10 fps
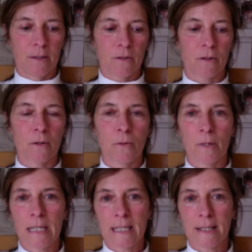So
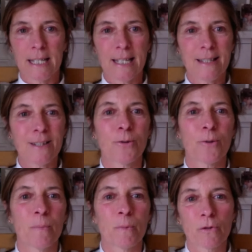it's easy to
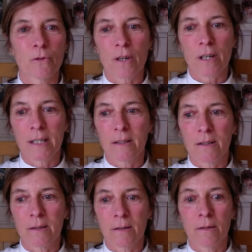demonstrate
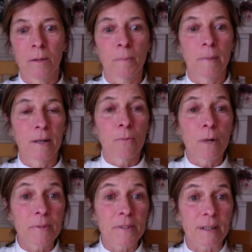on my
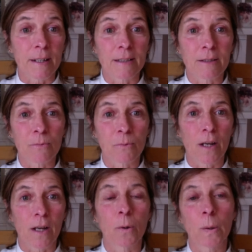website what
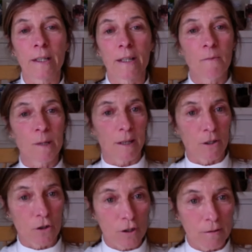I call the
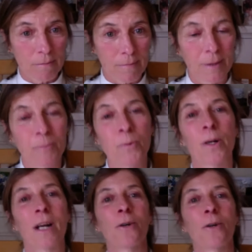invitation and
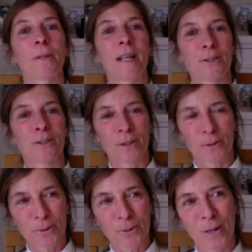what I call the actual
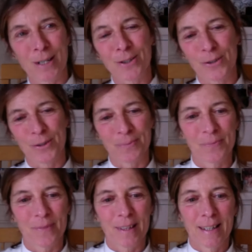call to action.
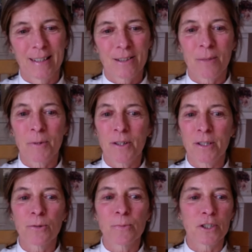So I'm
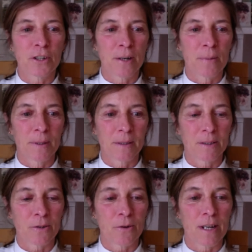going to be sharing my
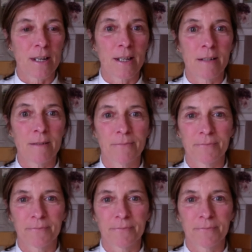screen.